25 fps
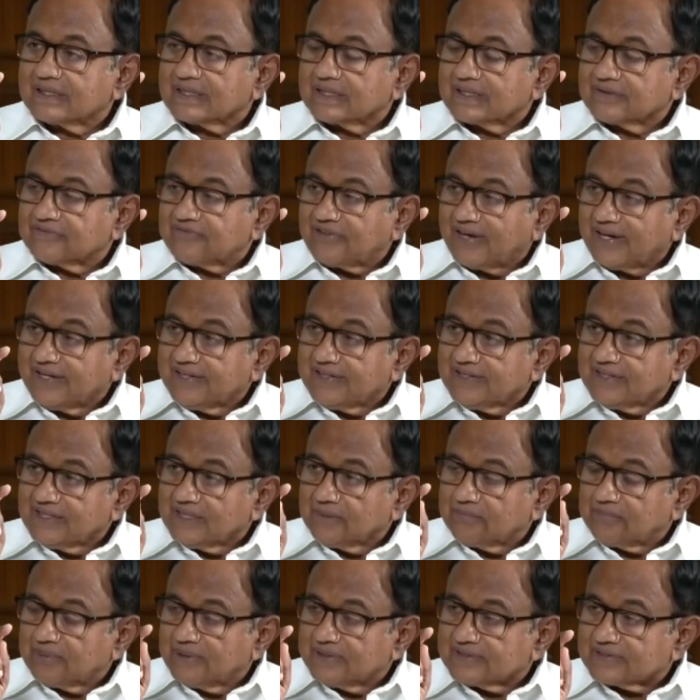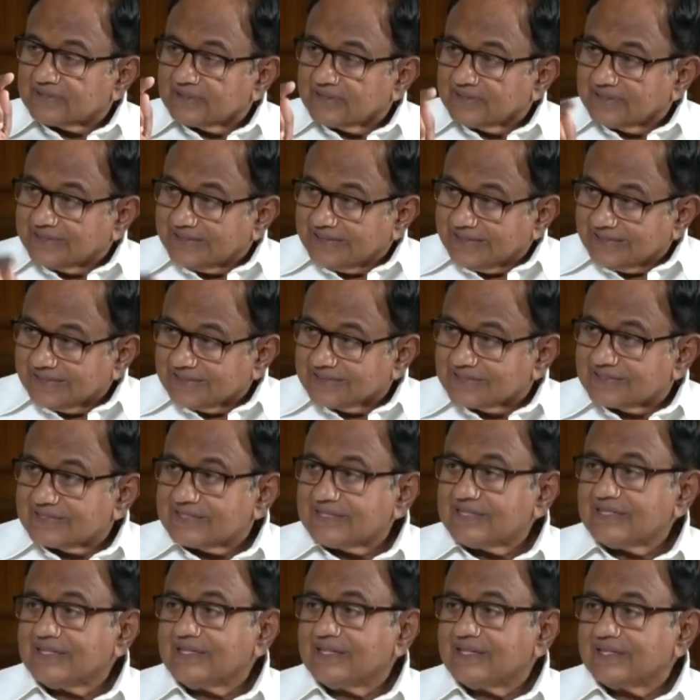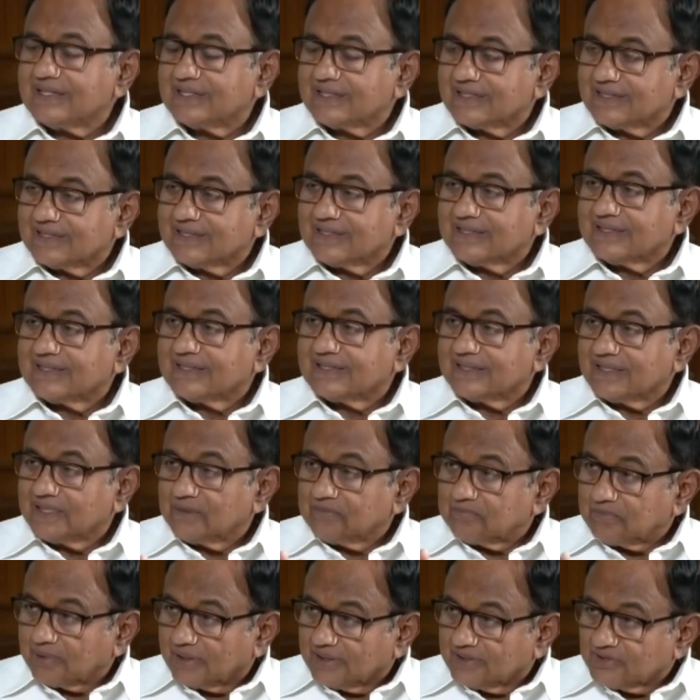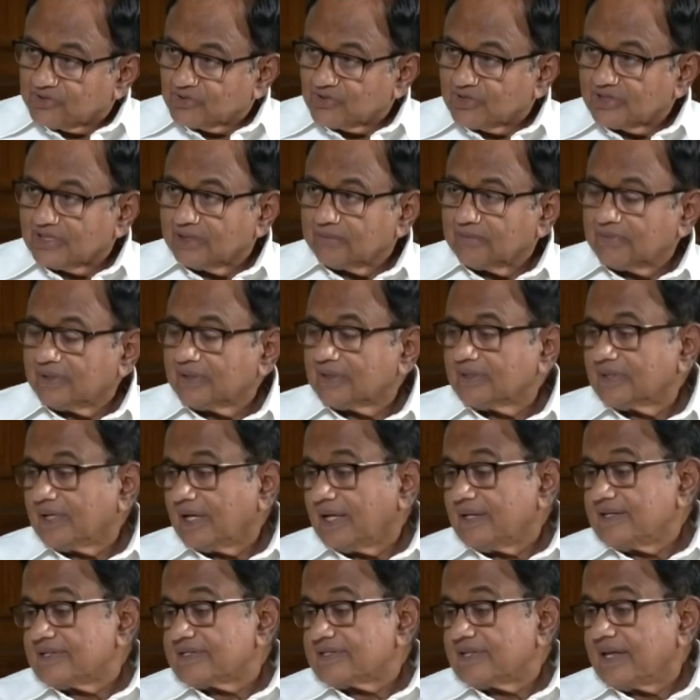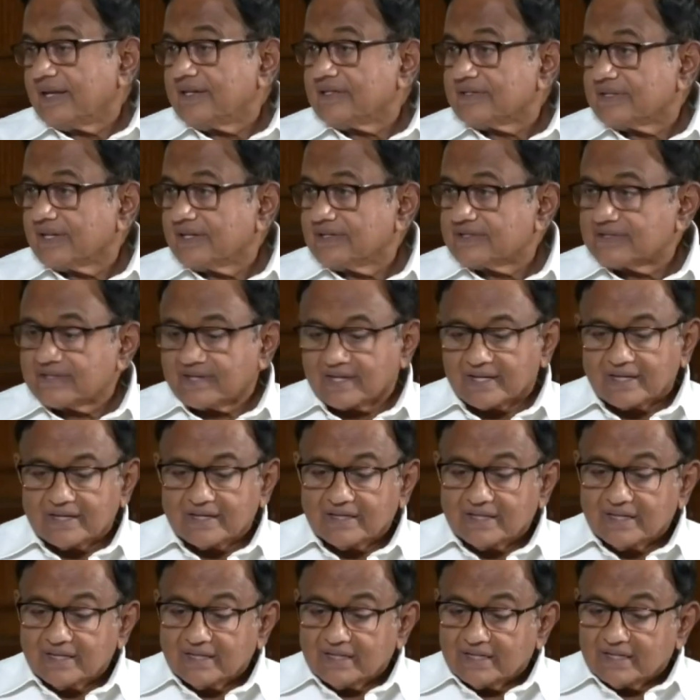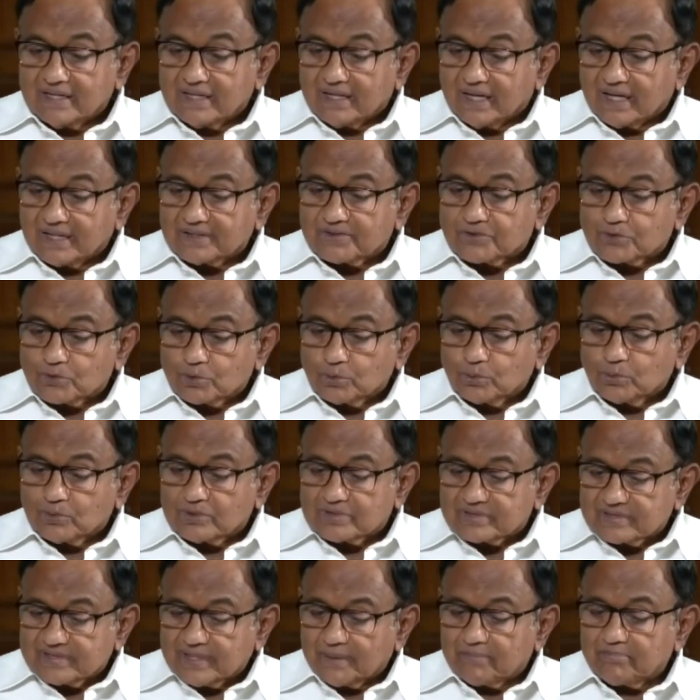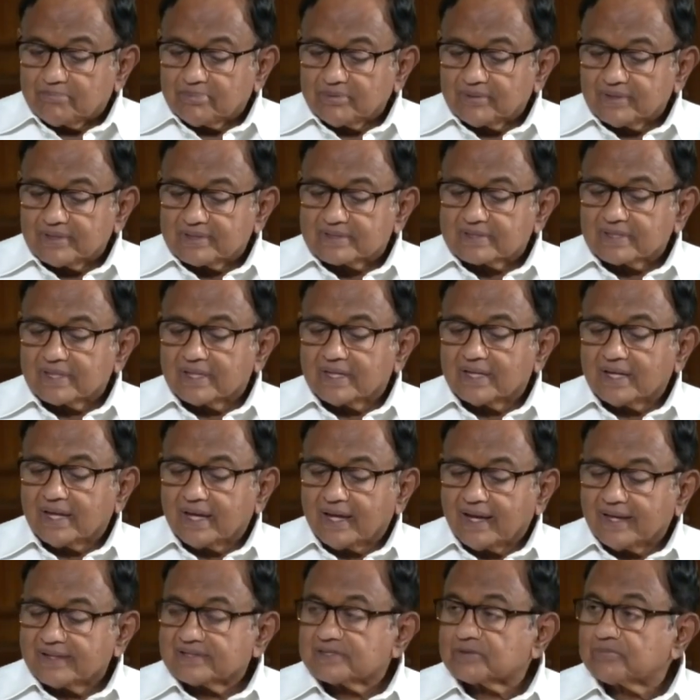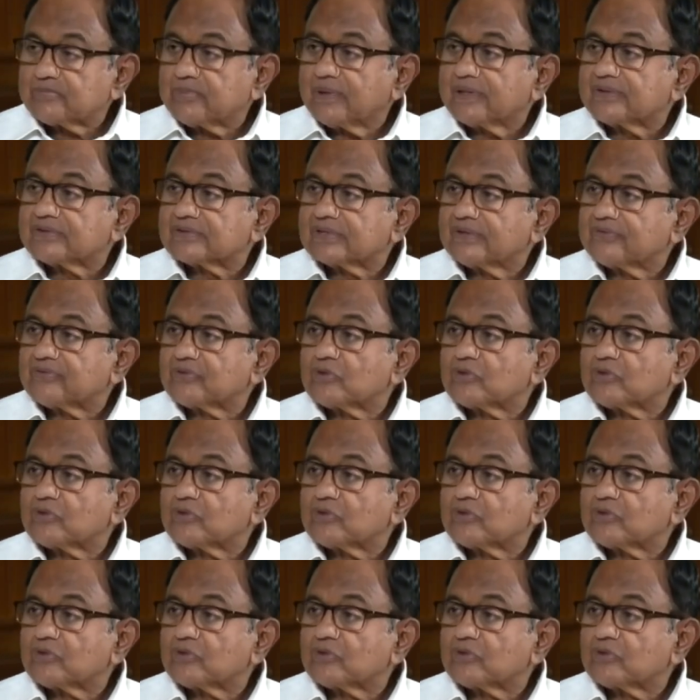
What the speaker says: finding a person guilty and punishing him and sentencing are two separate aspects of